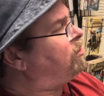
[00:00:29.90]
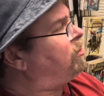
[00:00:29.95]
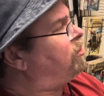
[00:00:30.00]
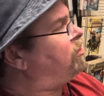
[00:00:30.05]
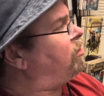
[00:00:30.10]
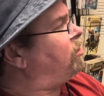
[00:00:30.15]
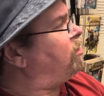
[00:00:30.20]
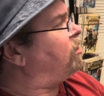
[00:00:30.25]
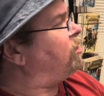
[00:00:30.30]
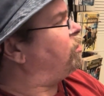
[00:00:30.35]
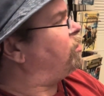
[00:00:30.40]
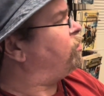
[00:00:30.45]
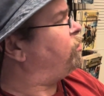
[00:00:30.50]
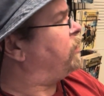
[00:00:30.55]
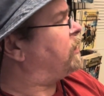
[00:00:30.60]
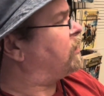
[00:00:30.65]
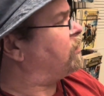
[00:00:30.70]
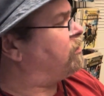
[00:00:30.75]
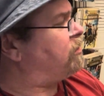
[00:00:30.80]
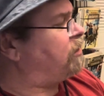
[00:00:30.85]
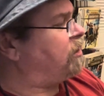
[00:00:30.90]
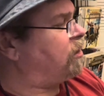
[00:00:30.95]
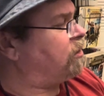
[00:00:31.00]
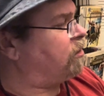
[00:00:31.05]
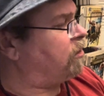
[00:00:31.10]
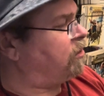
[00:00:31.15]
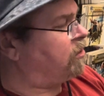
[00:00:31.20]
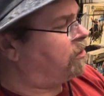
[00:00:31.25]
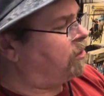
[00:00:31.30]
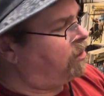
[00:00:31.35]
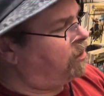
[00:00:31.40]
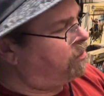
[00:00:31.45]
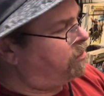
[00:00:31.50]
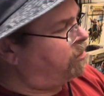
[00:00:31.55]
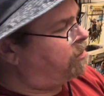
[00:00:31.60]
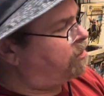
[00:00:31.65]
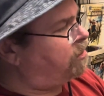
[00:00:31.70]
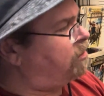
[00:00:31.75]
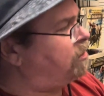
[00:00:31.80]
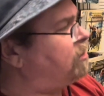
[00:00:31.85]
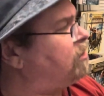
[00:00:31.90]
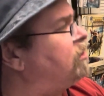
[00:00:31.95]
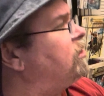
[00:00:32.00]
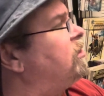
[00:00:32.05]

So we can see the results.